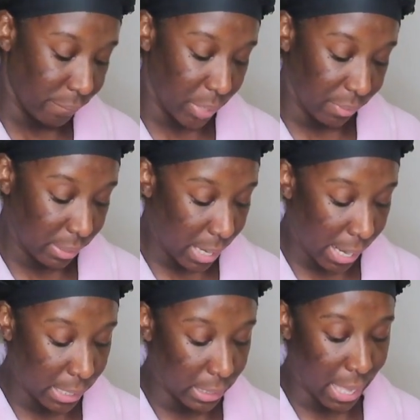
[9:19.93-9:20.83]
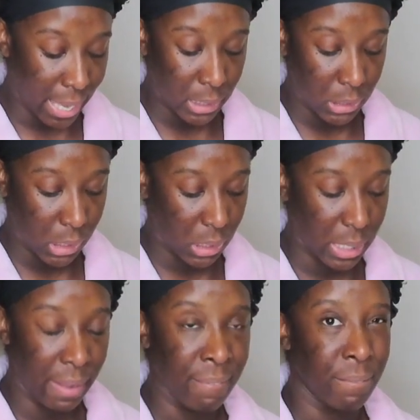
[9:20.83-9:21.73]
58 lashes
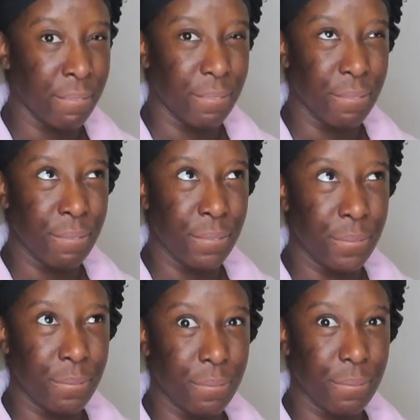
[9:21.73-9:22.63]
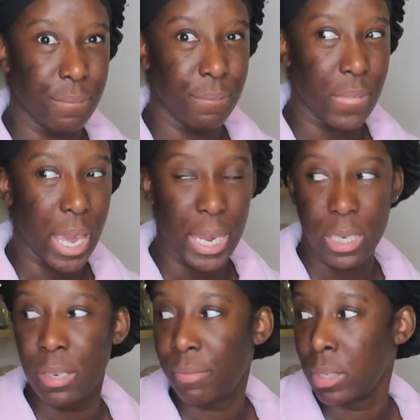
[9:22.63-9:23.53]
in
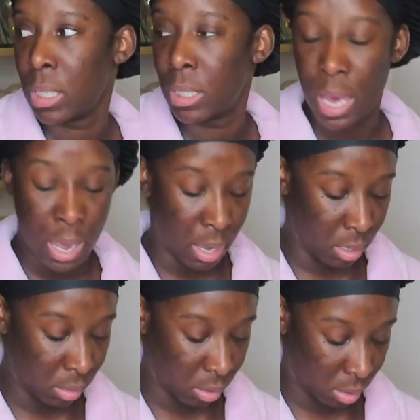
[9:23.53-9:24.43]
8 different styles.